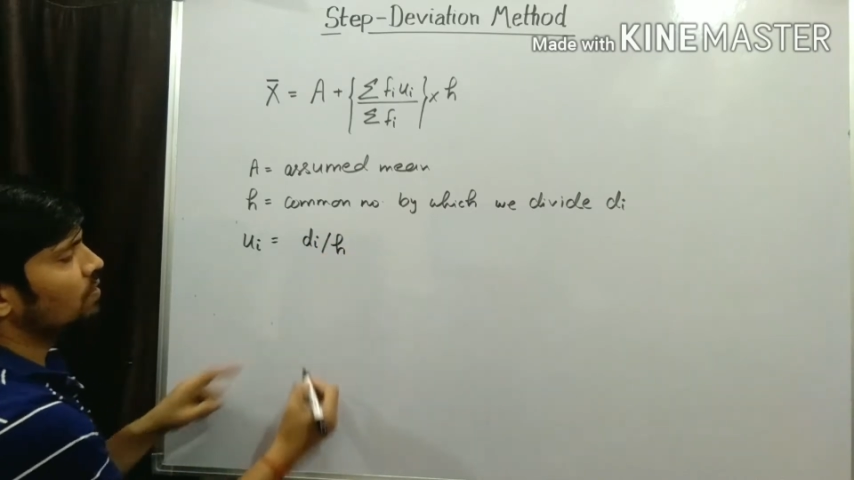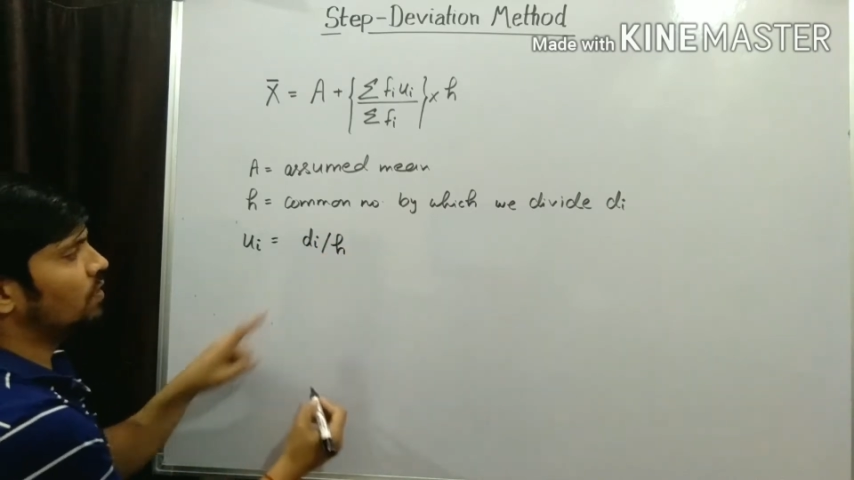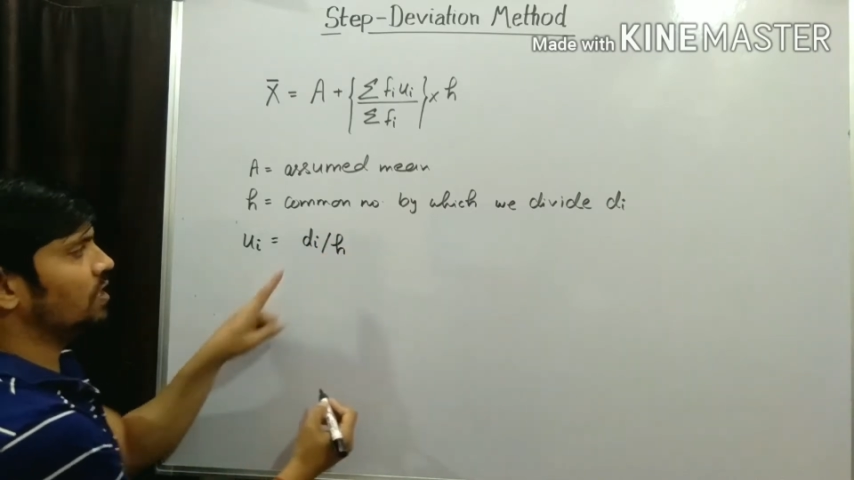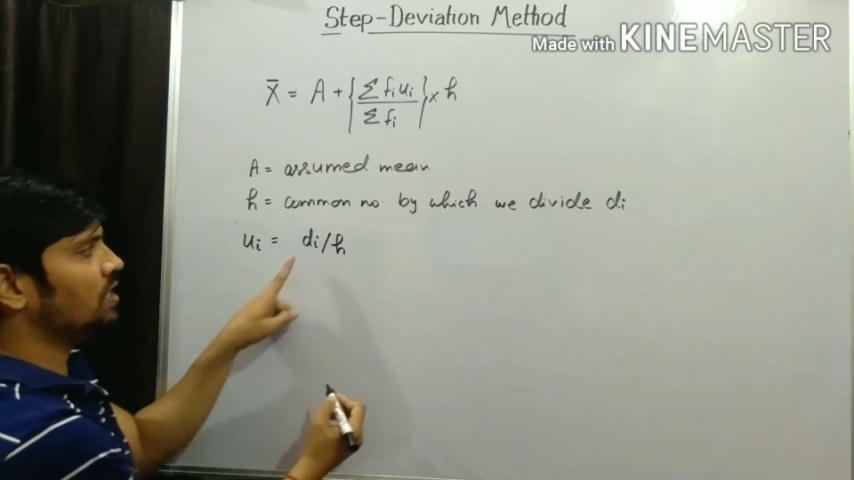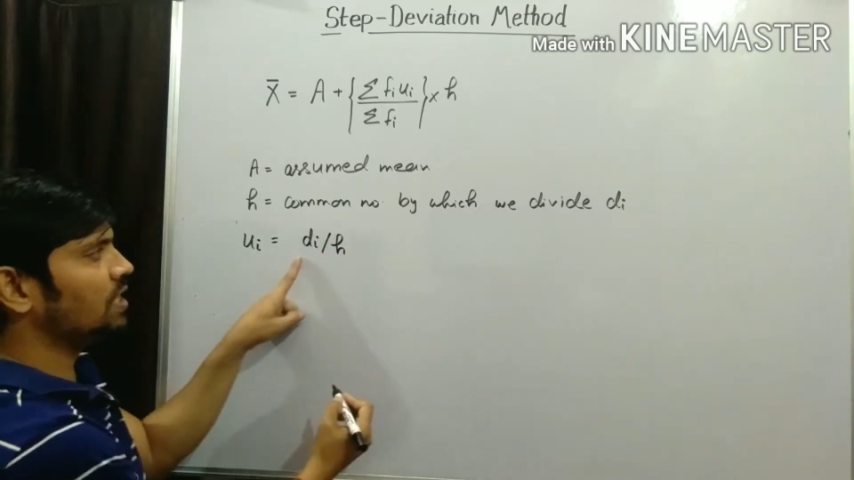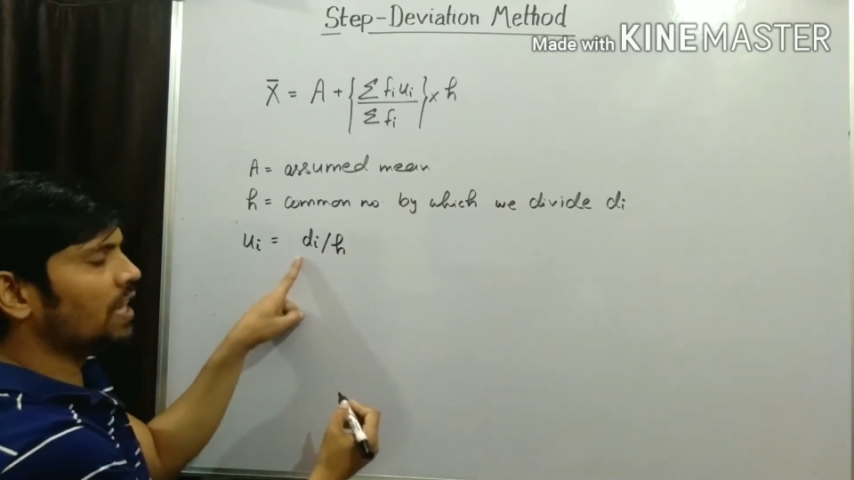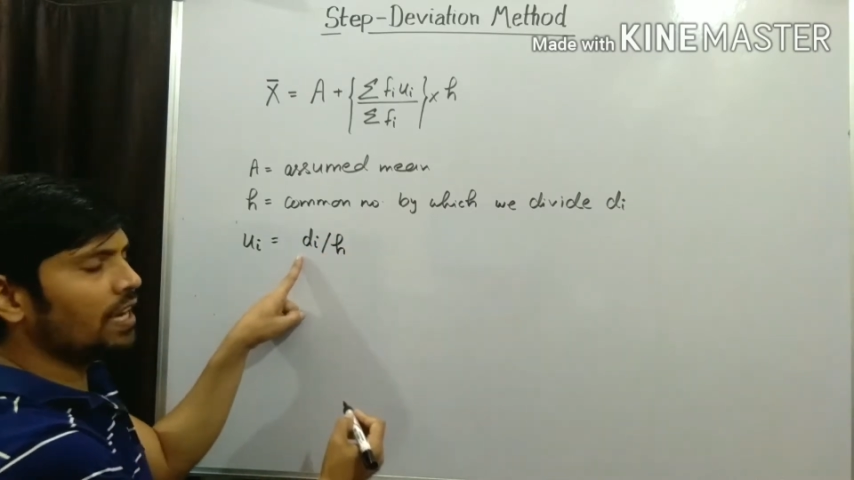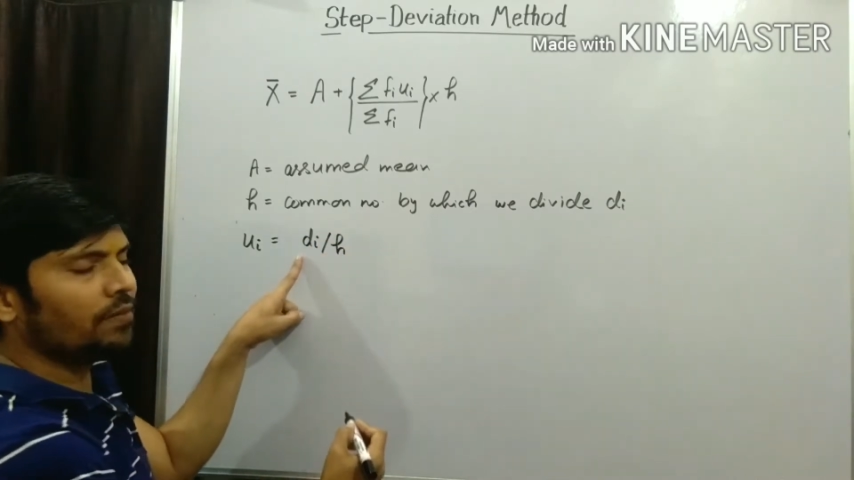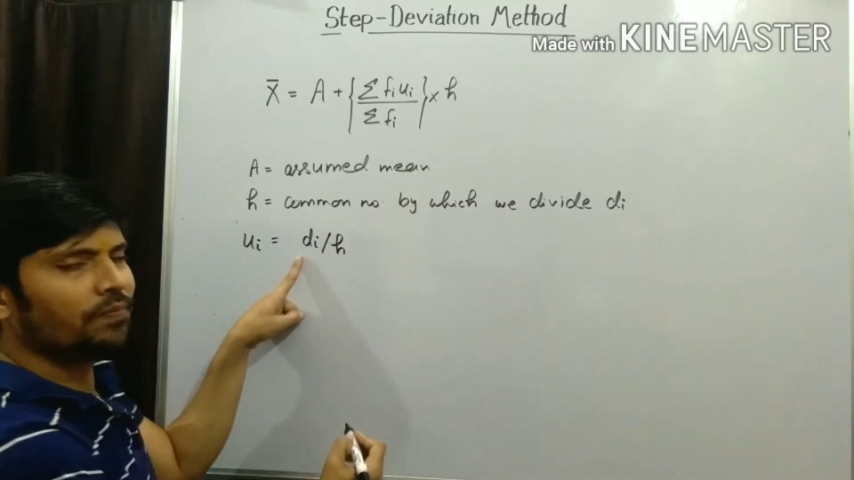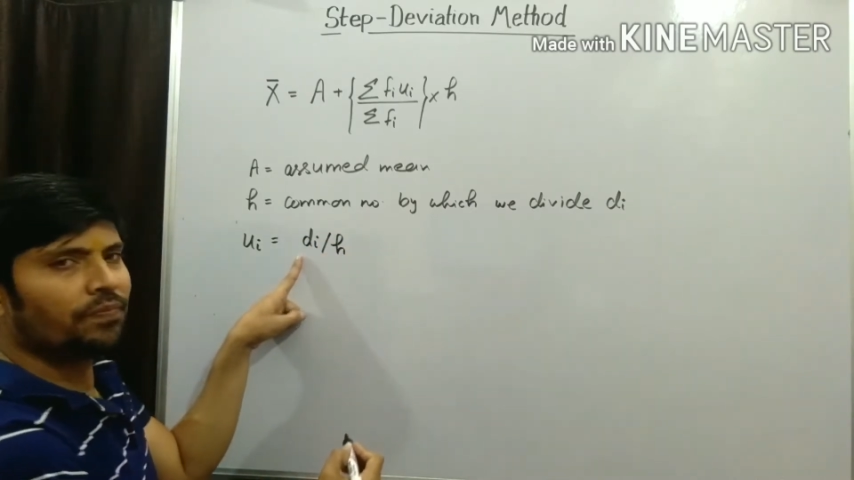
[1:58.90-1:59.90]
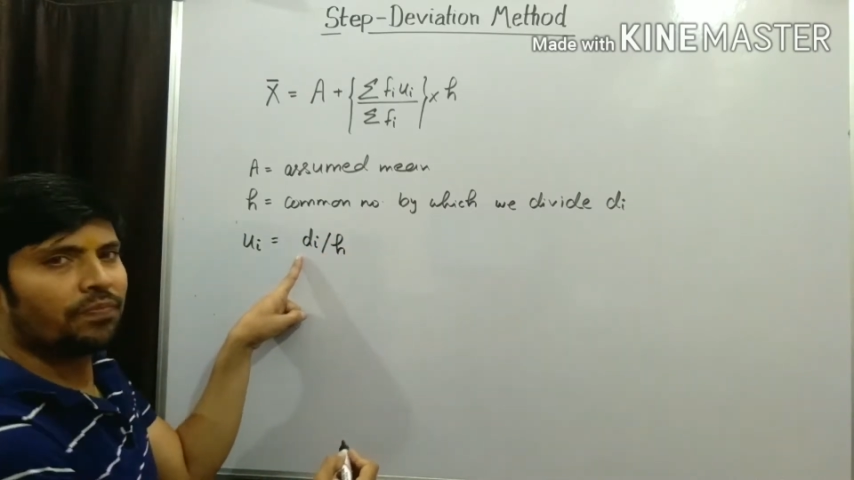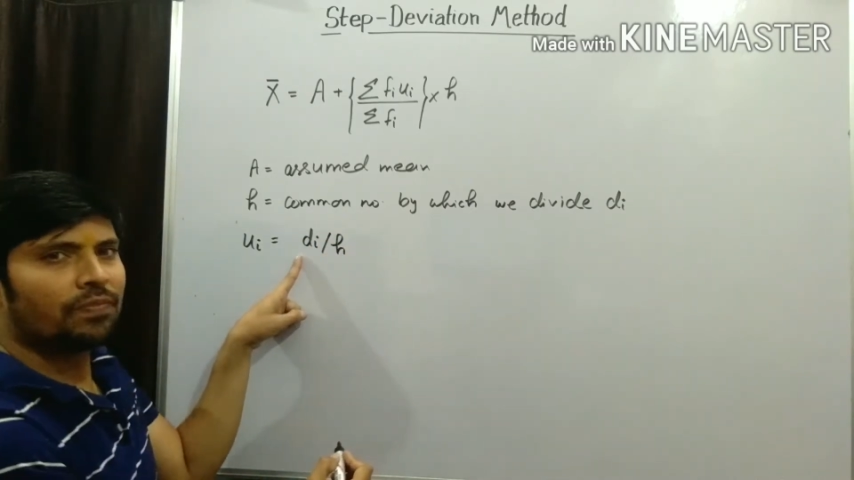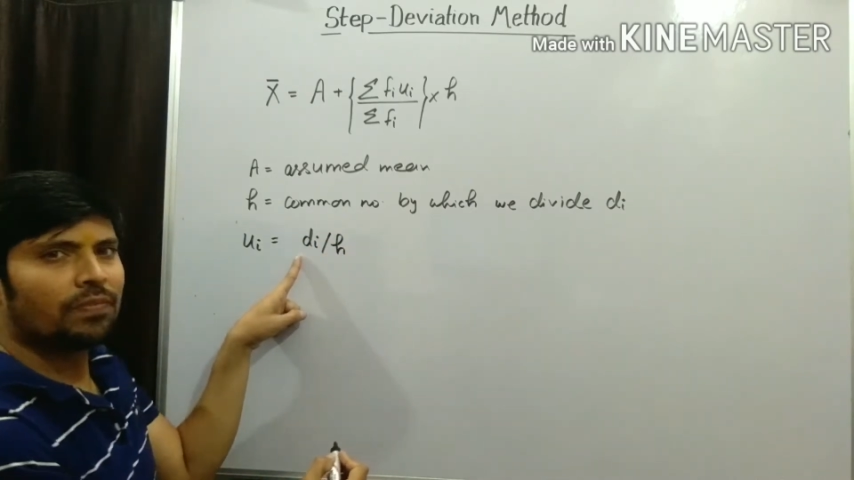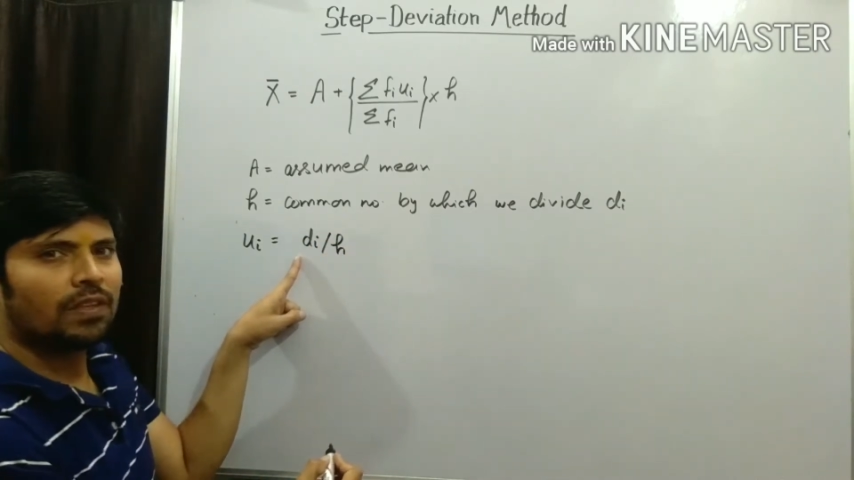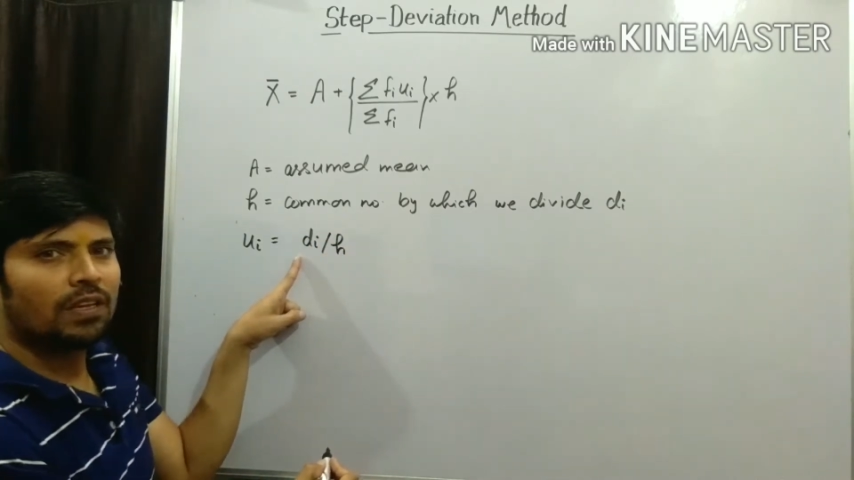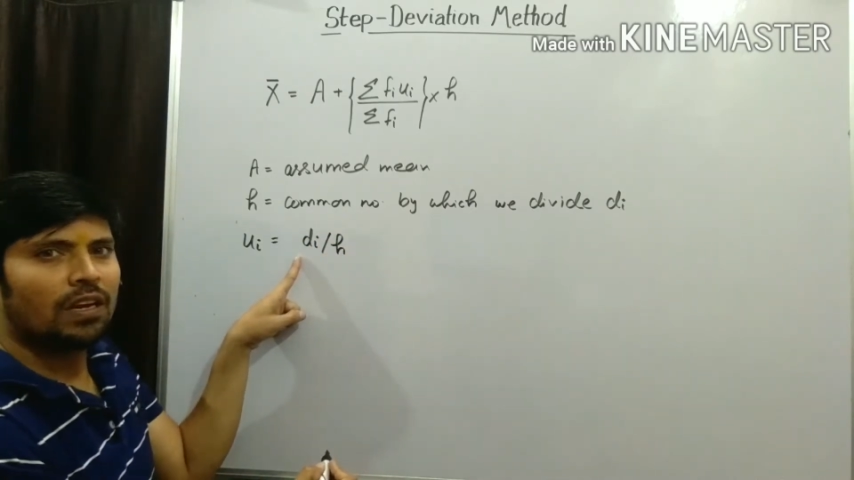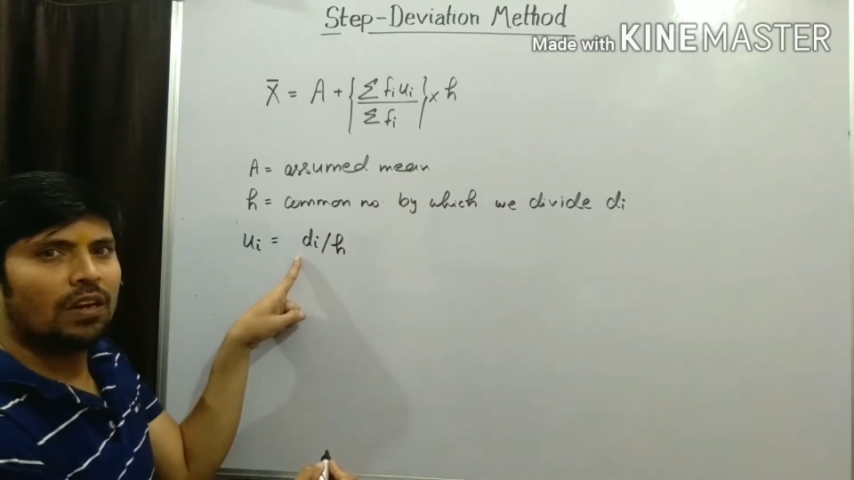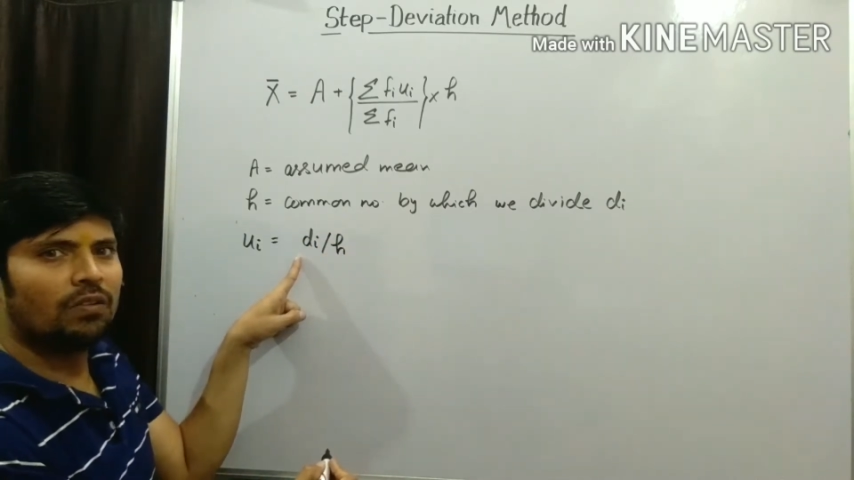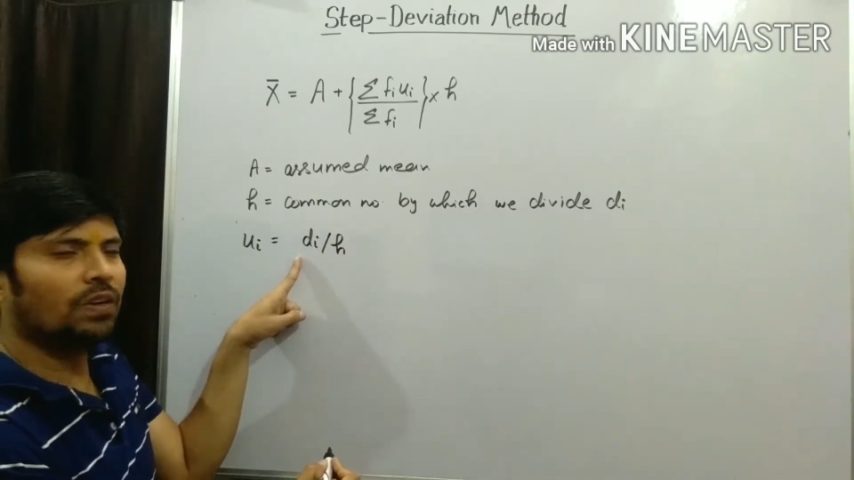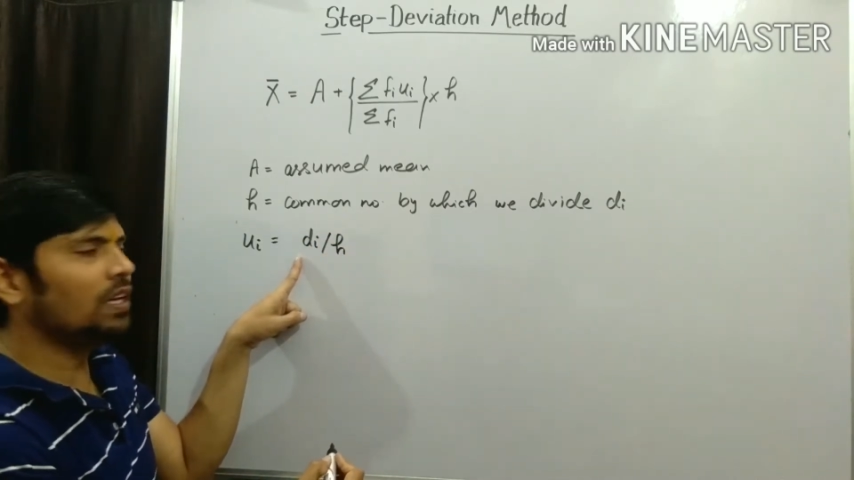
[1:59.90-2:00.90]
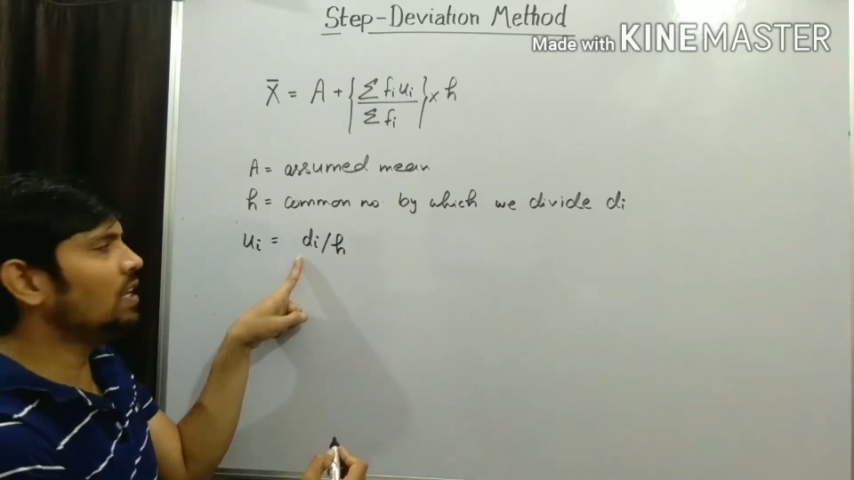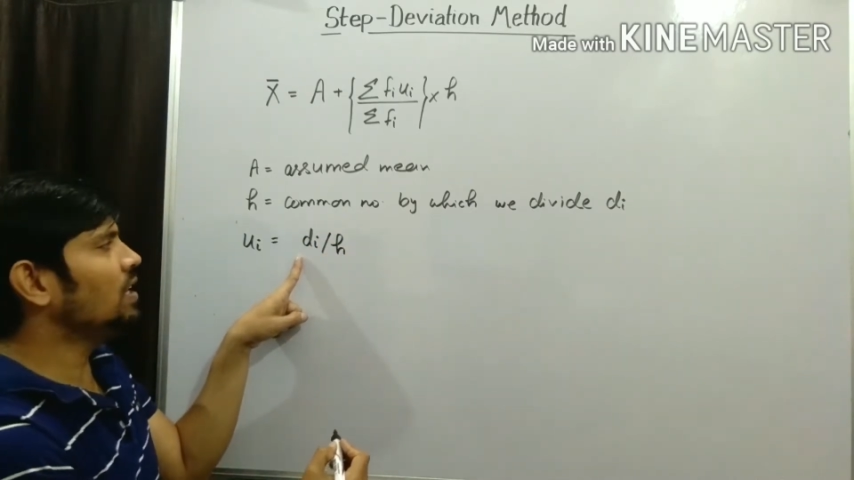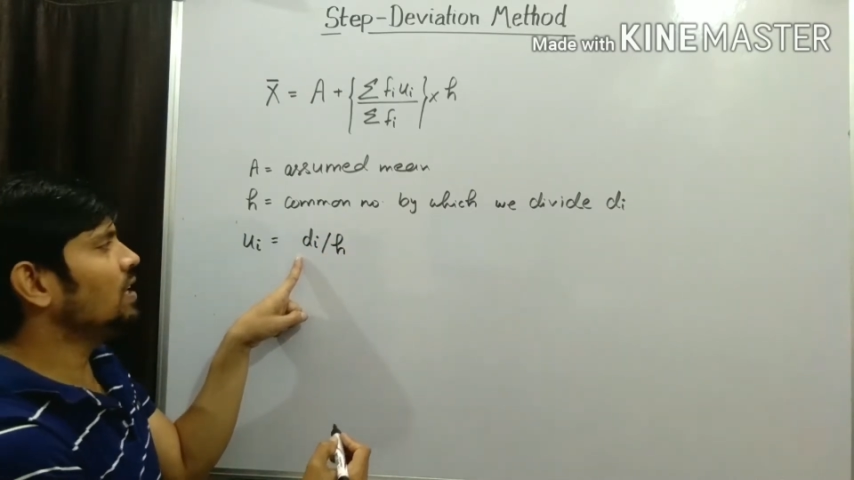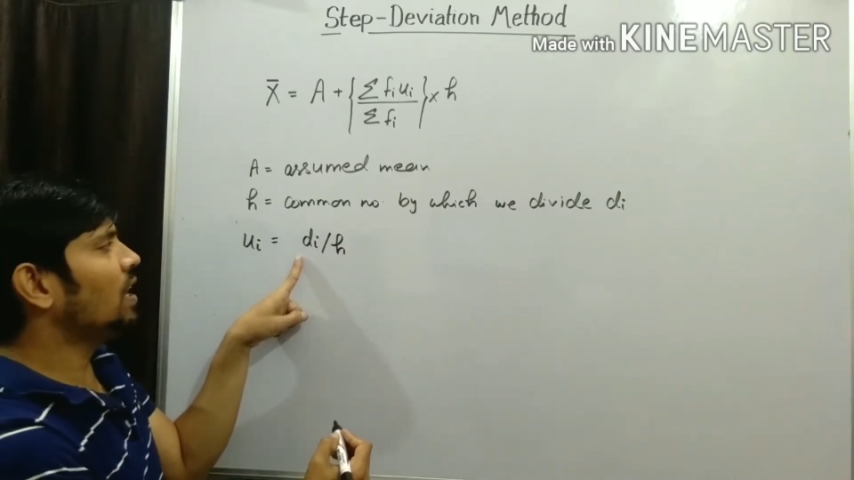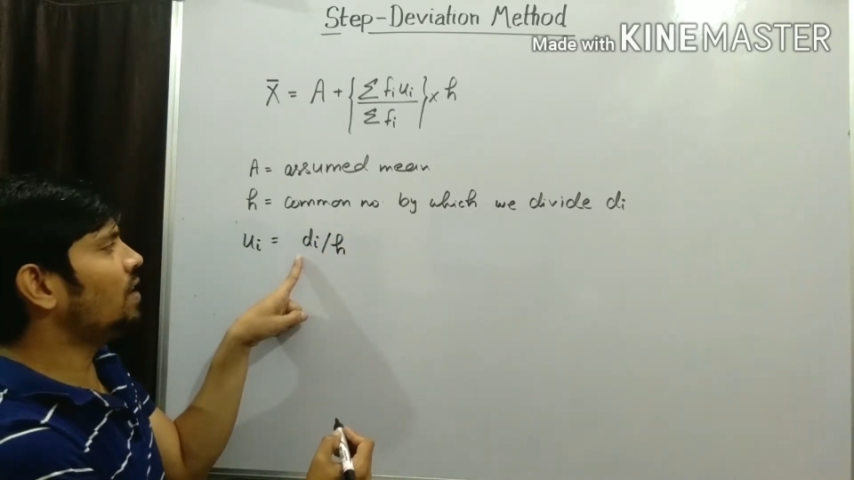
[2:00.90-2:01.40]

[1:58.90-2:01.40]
What is di? We